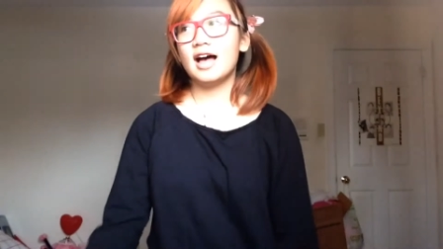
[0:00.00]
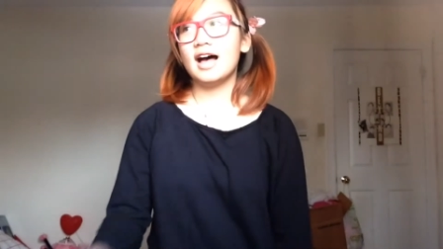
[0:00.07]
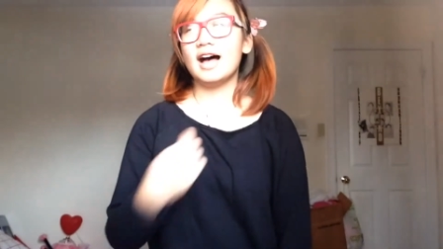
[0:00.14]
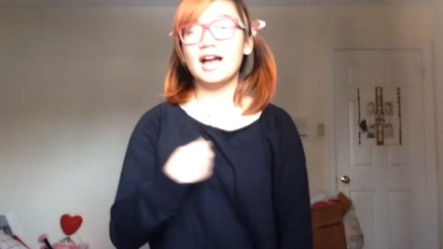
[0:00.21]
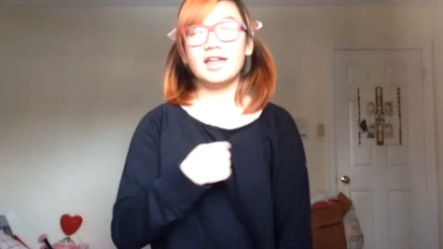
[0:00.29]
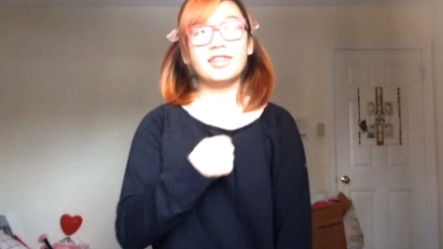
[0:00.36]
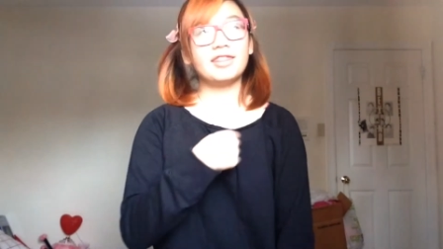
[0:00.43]

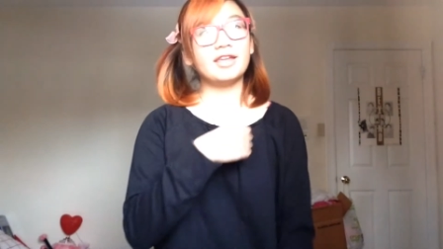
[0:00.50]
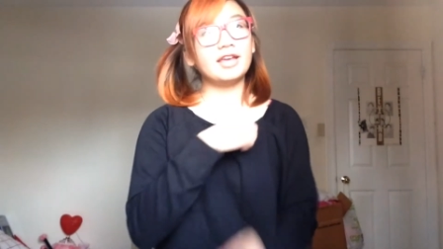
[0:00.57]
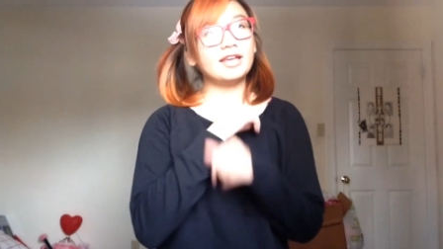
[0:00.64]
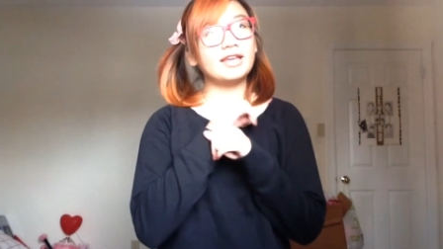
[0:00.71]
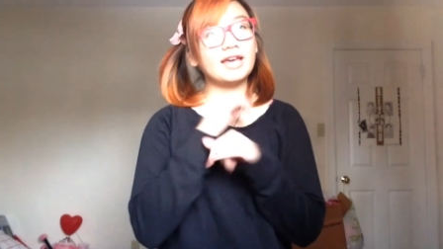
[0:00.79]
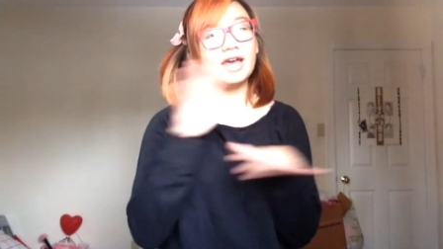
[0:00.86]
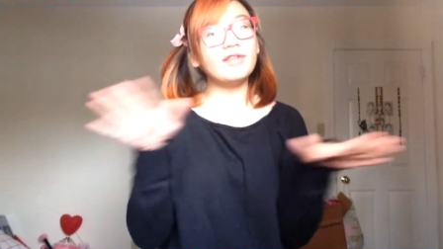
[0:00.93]
I
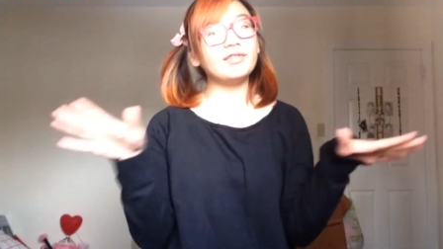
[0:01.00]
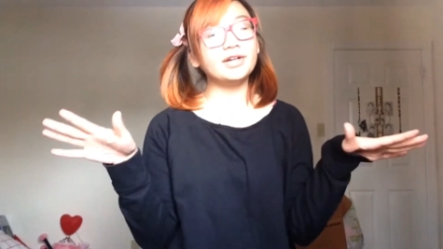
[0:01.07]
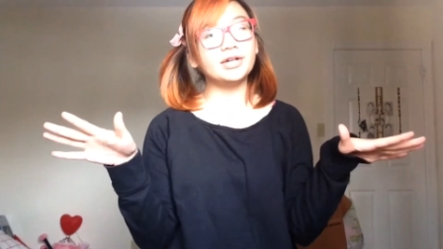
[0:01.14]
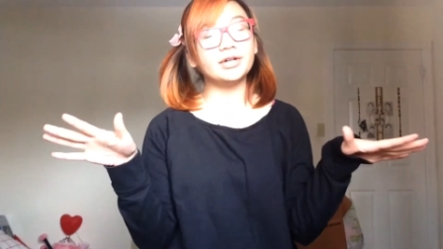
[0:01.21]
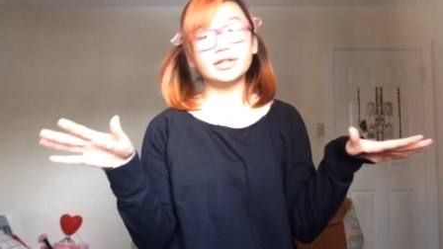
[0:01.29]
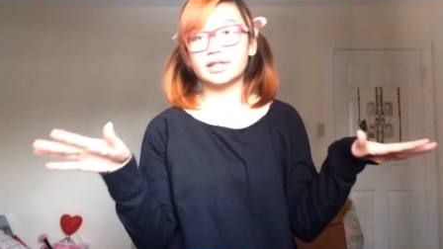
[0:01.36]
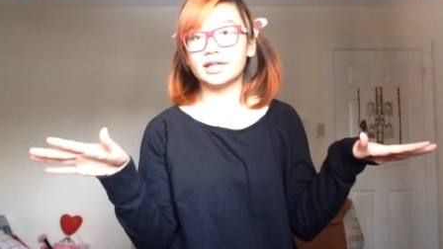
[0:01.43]
think every
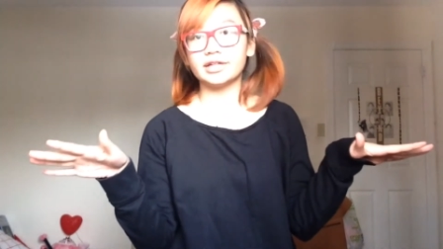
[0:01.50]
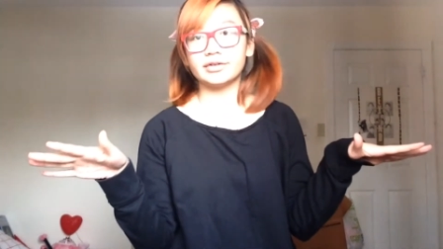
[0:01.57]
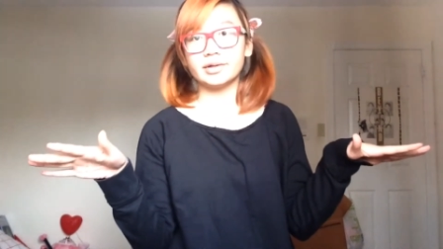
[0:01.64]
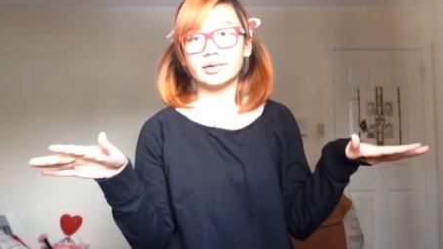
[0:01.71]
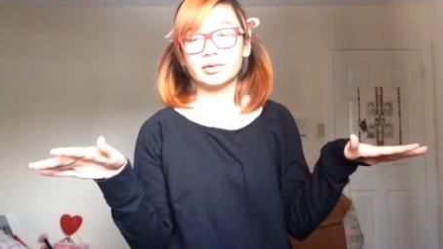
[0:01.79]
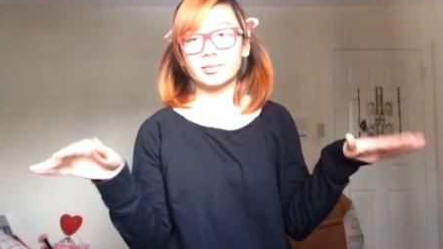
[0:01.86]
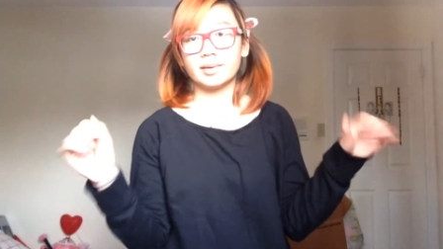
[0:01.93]
girl can
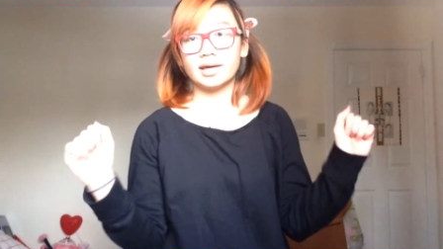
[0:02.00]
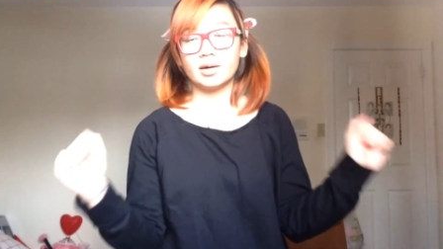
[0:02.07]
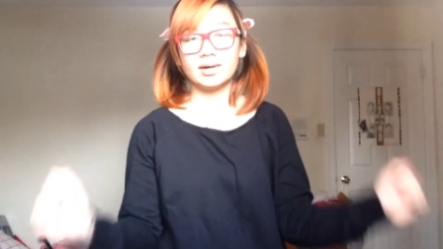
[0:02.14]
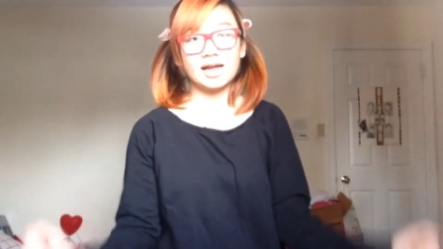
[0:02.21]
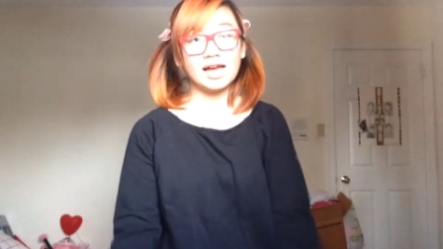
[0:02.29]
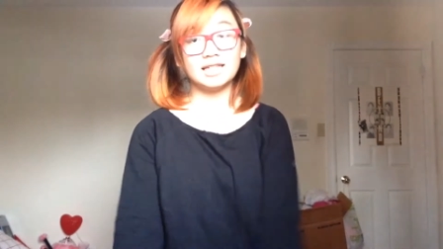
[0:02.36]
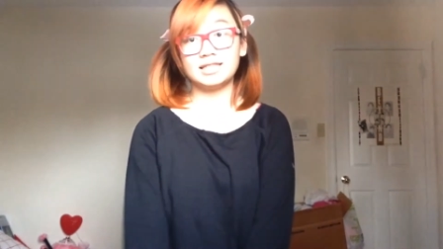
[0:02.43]
agree with me
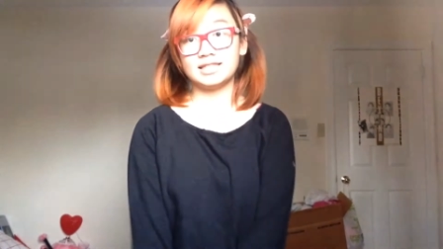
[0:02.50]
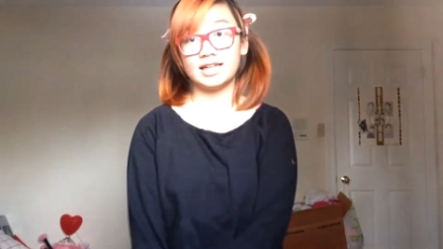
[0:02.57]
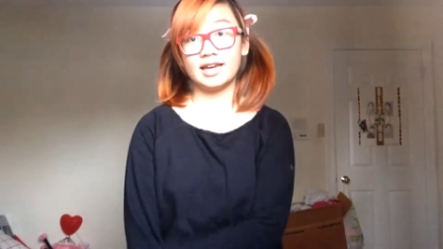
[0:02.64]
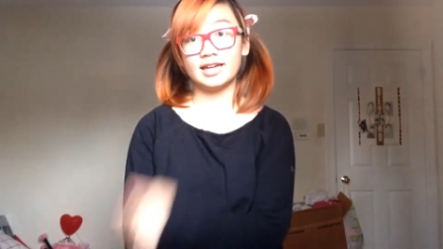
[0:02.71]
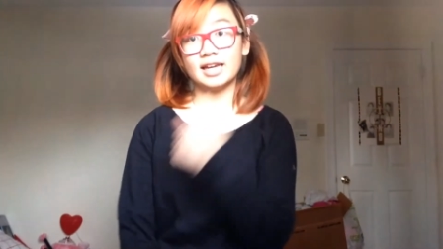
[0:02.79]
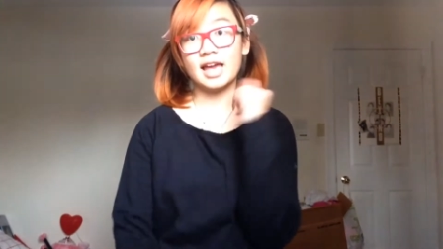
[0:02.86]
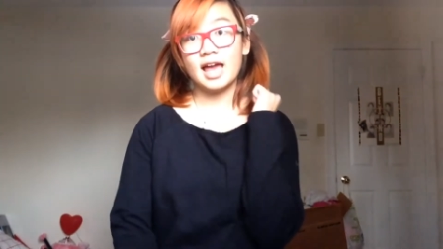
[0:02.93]
when I
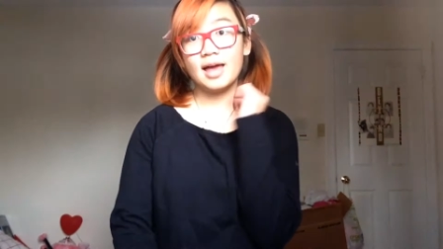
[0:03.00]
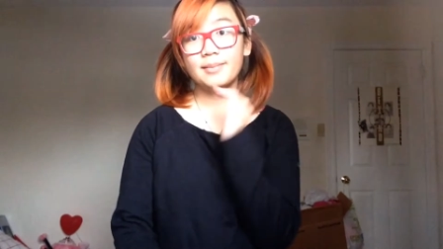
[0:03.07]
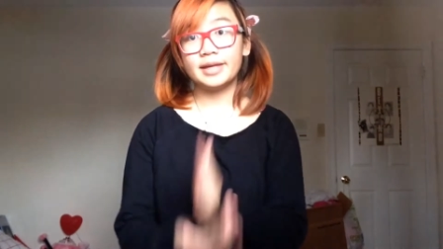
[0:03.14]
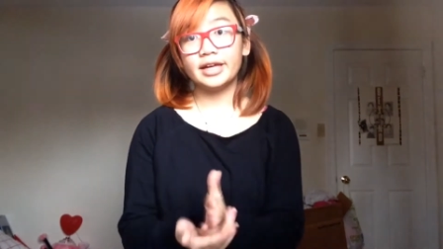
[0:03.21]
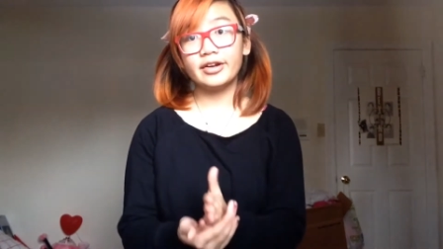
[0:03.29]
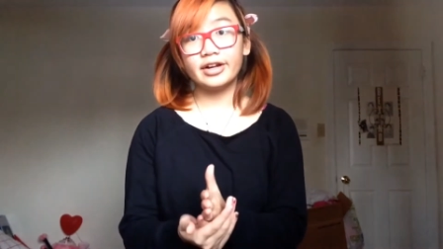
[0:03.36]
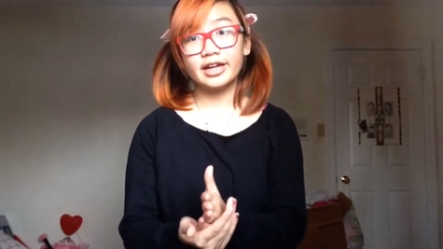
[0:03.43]
say
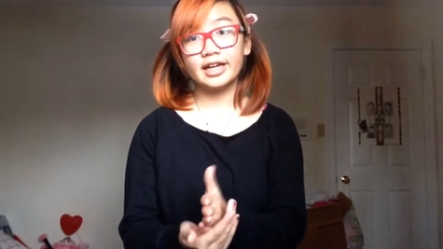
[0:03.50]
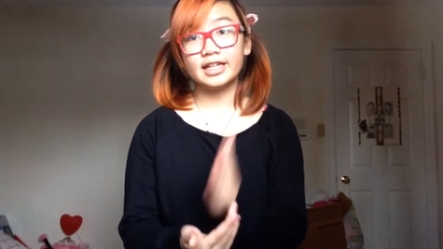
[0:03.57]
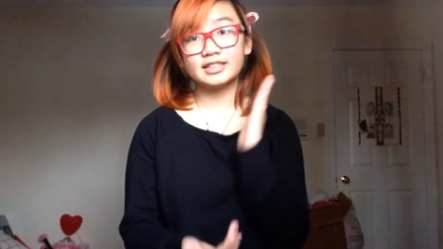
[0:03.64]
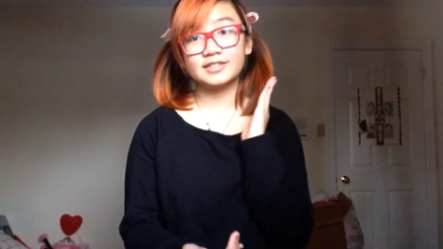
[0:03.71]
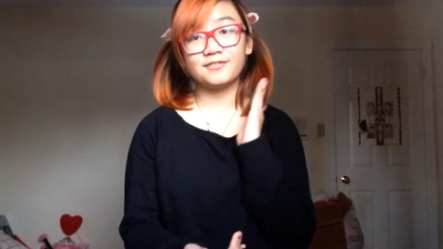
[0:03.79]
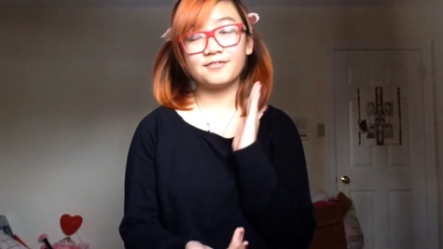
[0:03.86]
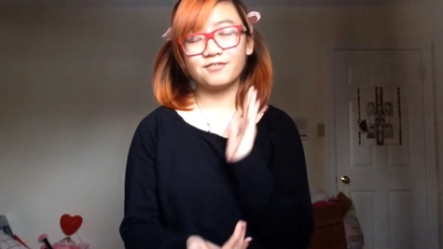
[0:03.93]

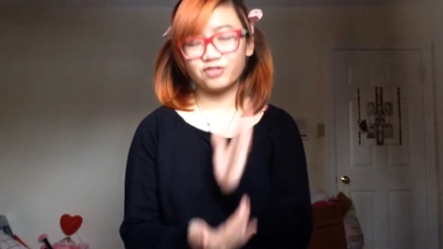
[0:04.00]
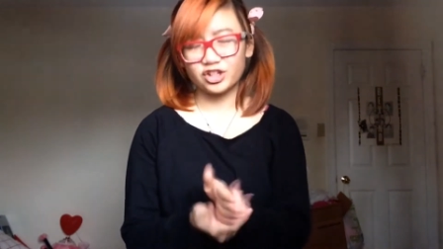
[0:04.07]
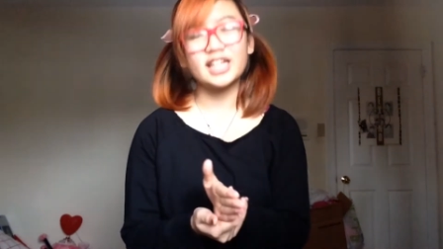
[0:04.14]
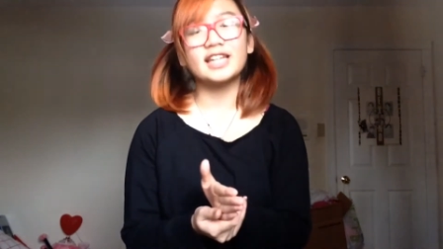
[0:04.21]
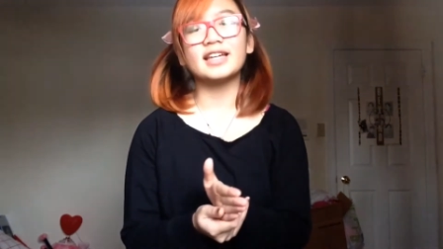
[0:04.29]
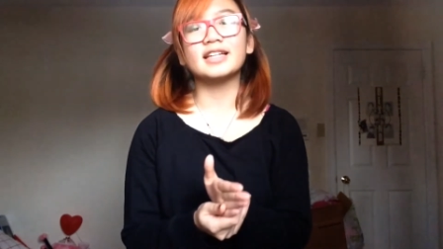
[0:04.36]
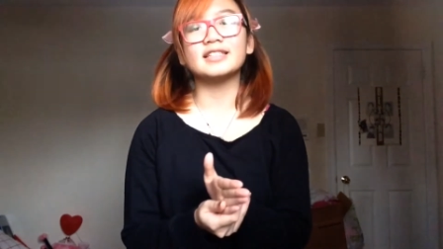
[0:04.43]
periods
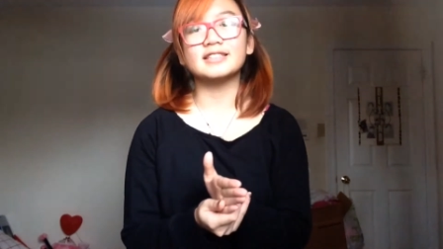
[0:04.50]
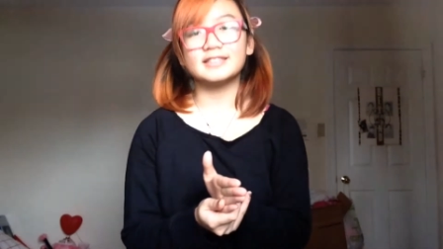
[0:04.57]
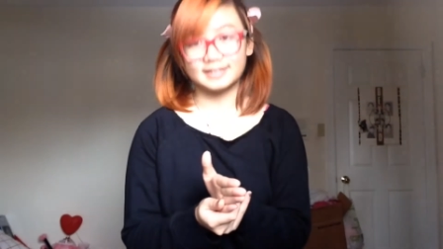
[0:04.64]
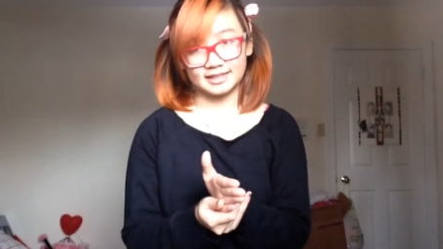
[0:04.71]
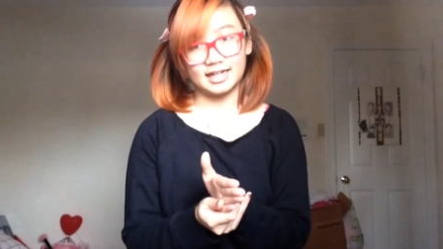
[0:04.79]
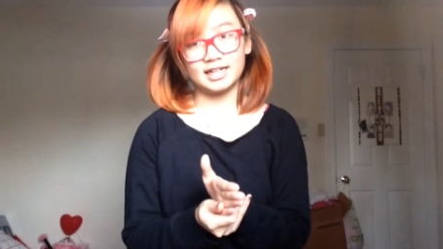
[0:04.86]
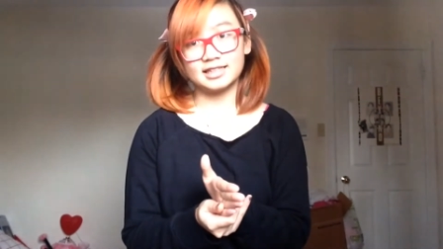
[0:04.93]
freaking
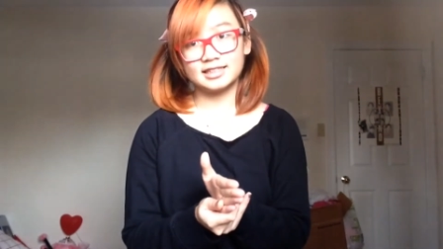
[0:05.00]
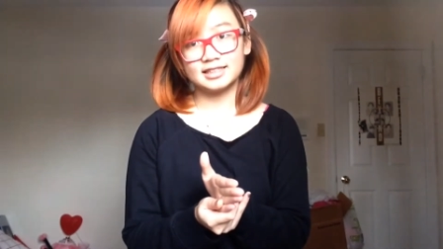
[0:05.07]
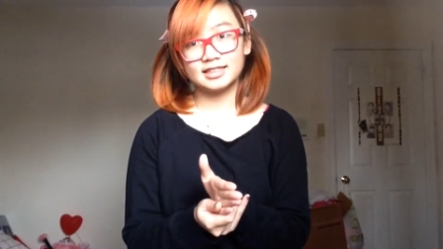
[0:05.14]
suck.